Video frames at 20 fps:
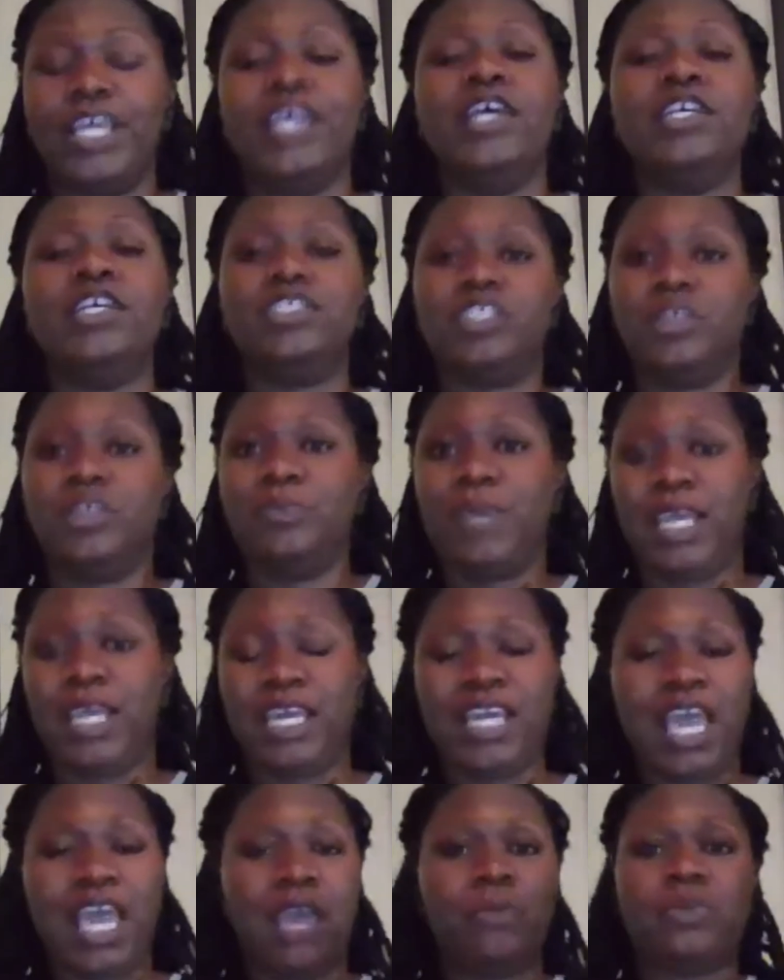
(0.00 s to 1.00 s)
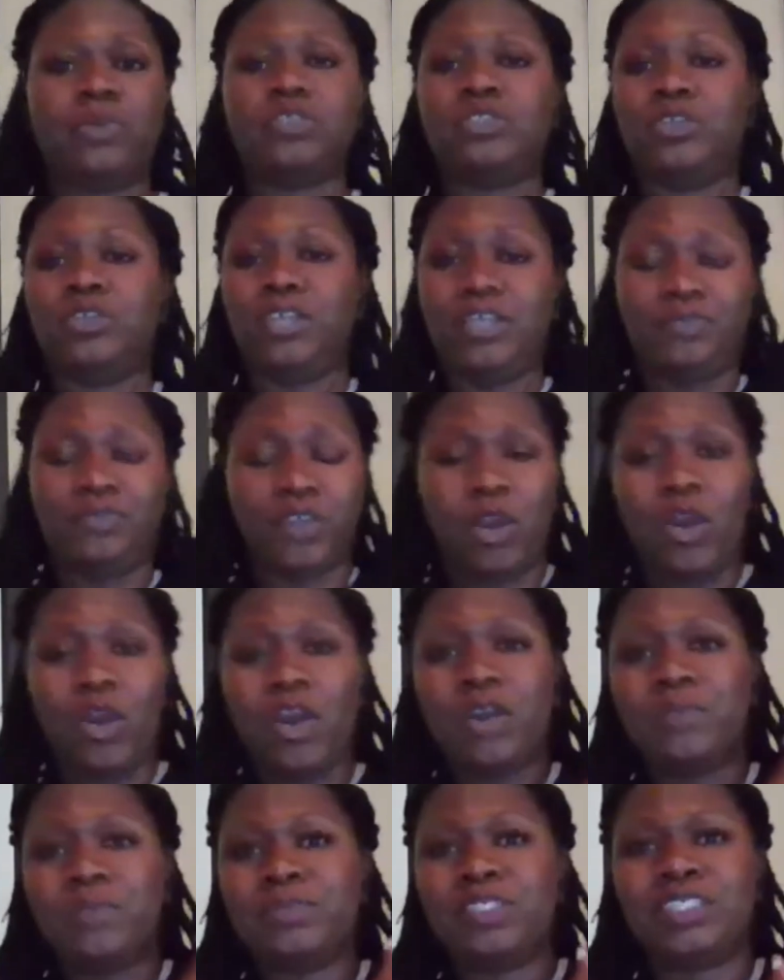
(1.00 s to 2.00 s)
to being able to lift your
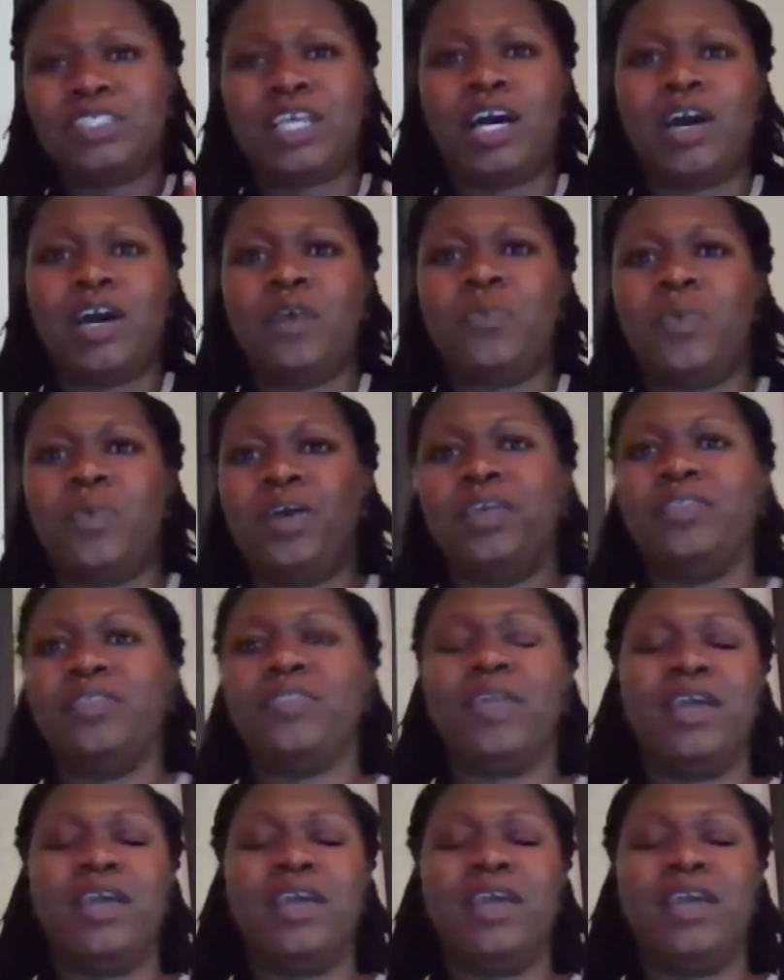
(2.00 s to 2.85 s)
arms up with